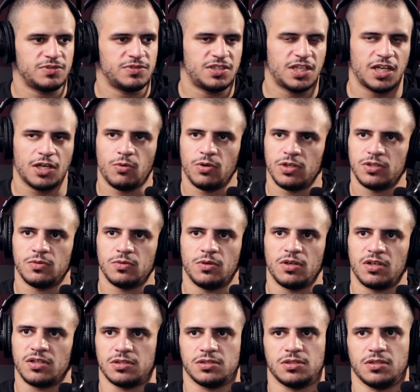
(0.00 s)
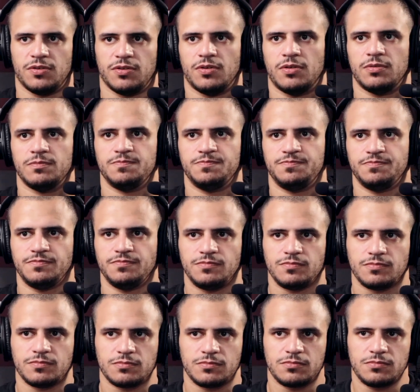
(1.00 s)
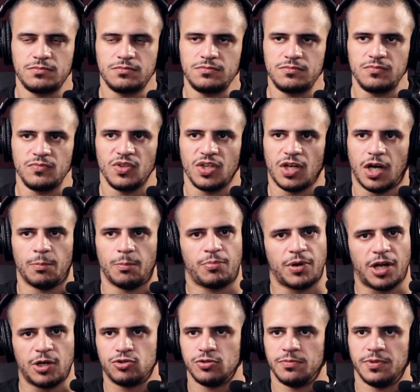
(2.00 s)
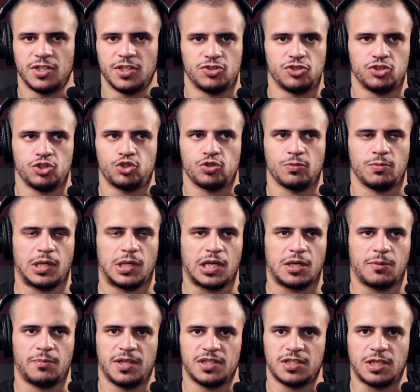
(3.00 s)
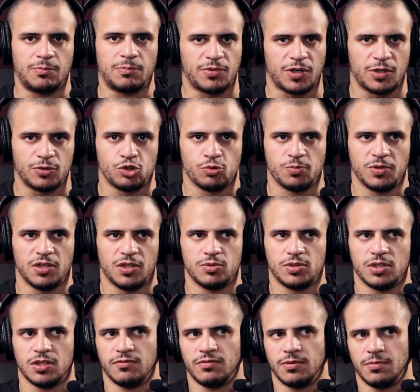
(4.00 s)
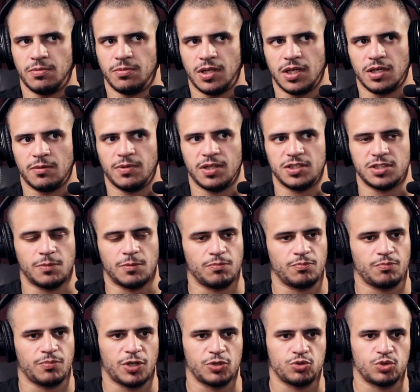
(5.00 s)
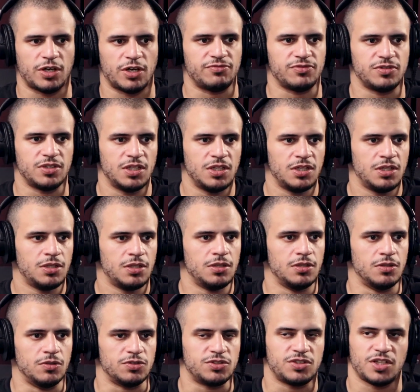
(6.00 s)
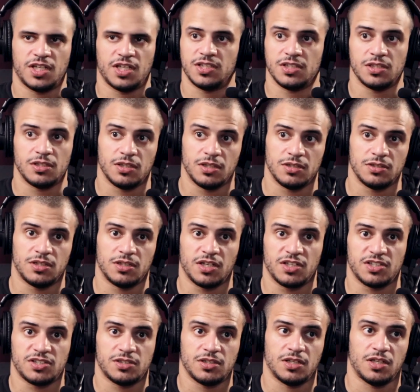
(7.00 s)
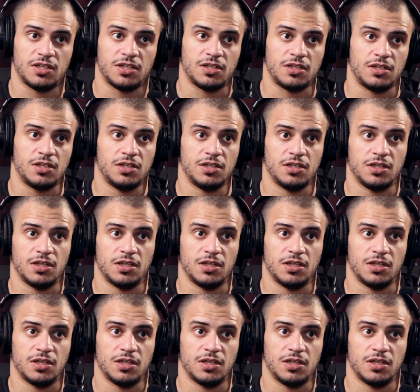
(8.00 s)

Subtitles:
take what works, I'm proud to be a jiu-jitsu black belt, I'm proud to be a luta livre black belt, I'm proud to have, trained Dagestan,